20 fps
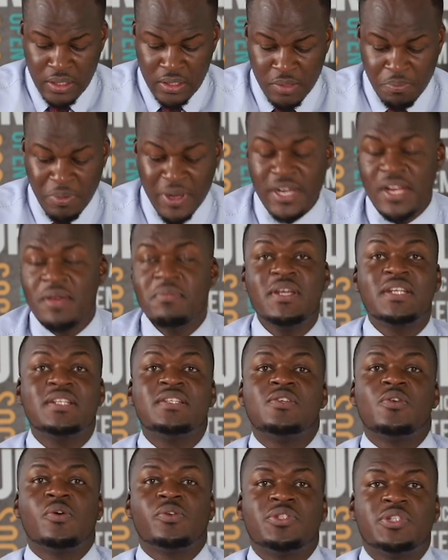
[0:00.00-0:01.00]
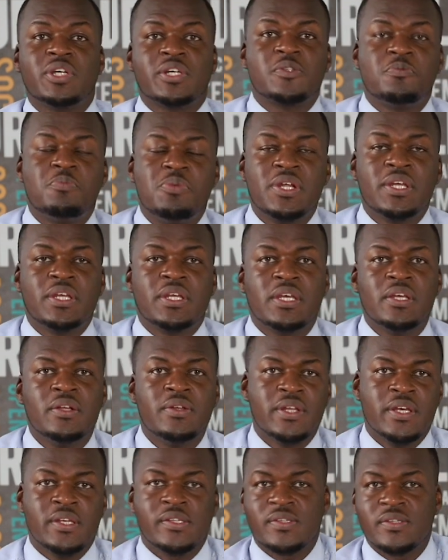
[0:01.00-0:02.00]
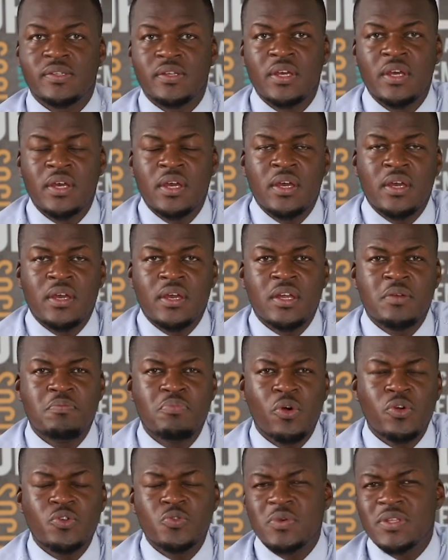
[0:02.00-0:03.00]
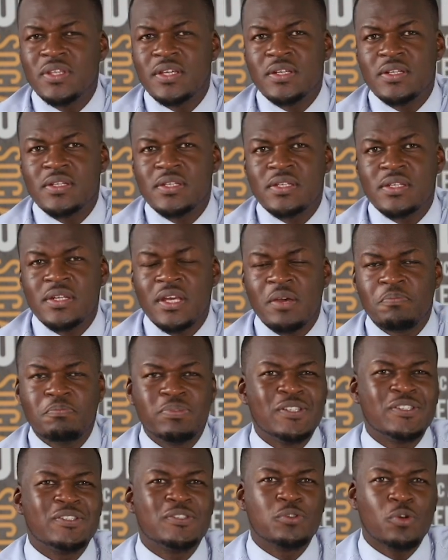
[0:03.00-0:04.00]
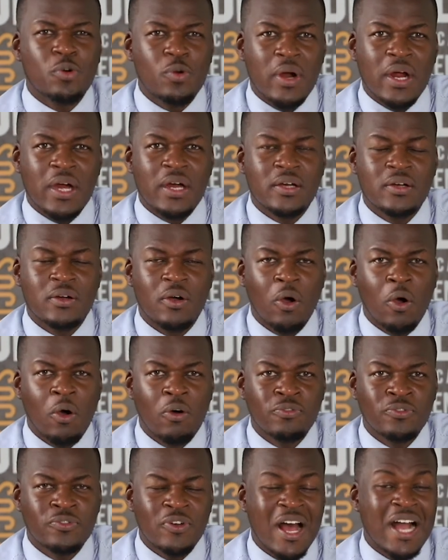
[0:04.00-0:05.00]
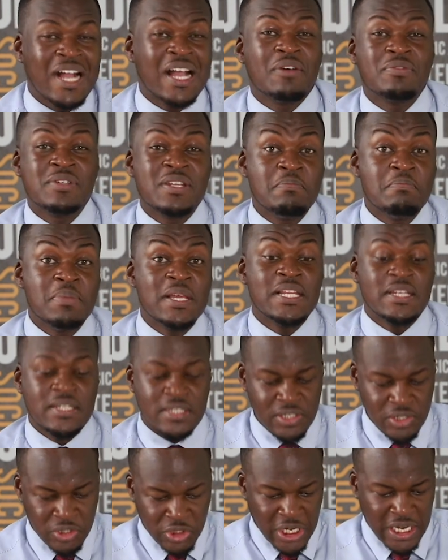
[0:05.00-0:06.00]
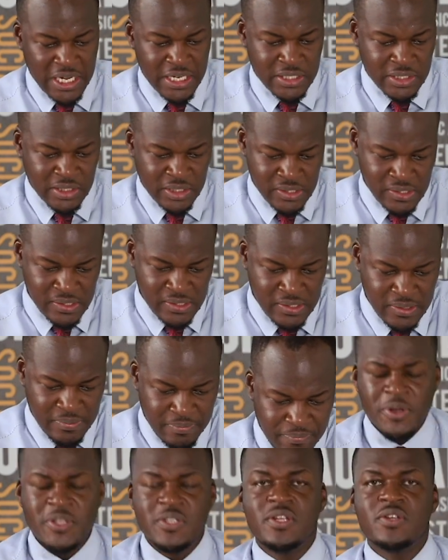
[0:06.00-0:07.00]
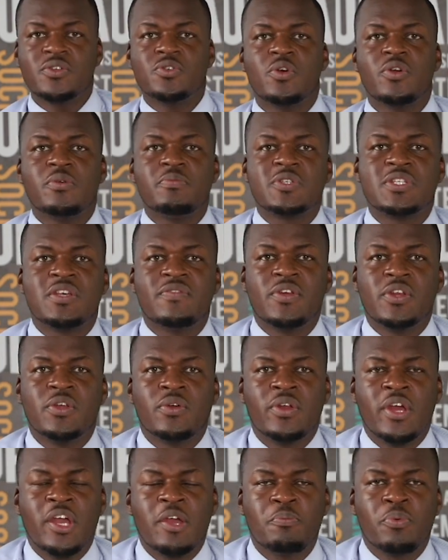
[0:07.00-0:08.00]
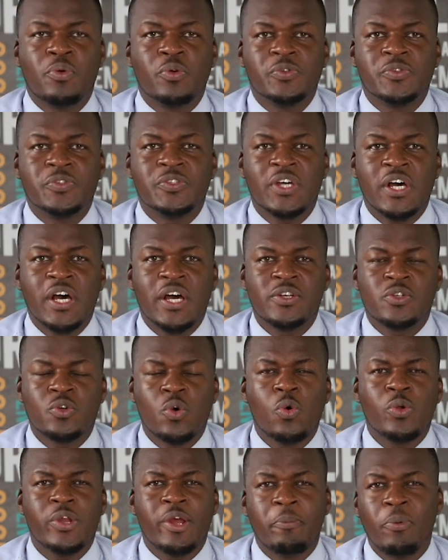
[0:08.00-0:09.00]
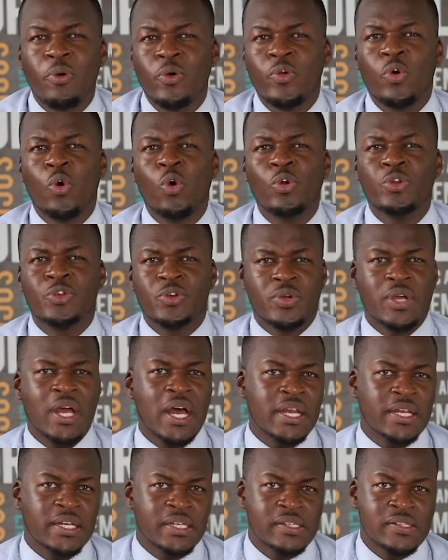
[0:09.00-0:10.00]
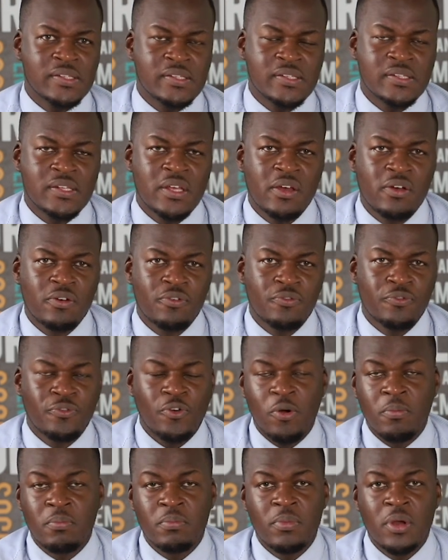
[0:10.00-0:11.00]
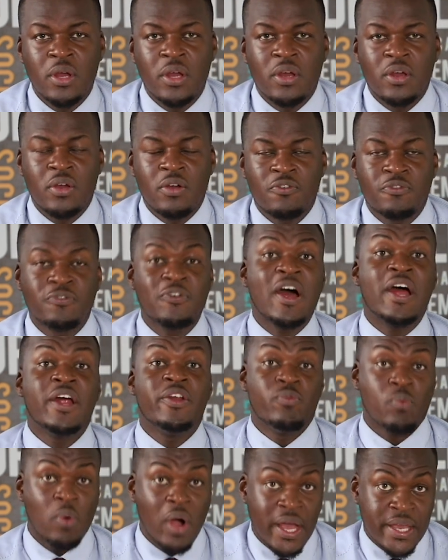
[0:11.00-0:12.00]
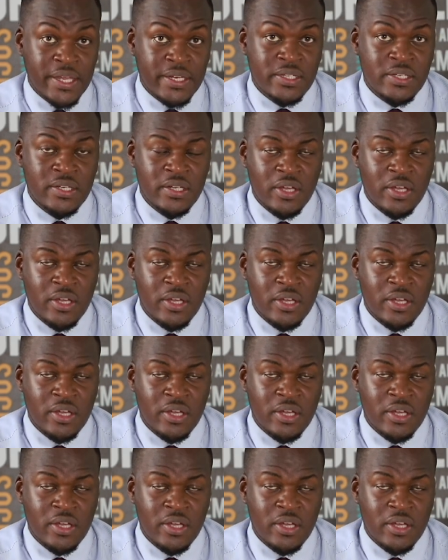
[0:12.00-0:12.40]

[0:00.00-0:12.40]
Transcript: The pandemic did not just bring illness, it brought with it a plethora of accountability challenges. President Yoweri Museveni on April 3rd called upon all Ugandans from far and wide